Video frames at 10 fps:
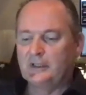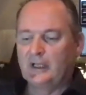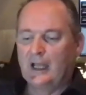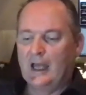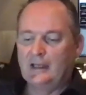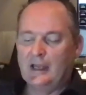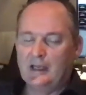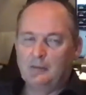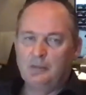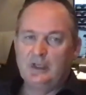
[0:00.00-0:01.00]
And then
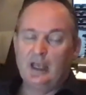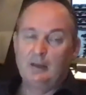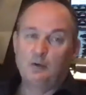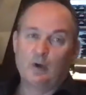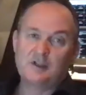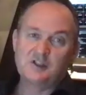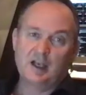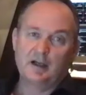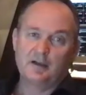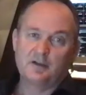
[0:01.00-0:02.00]
I became quite scared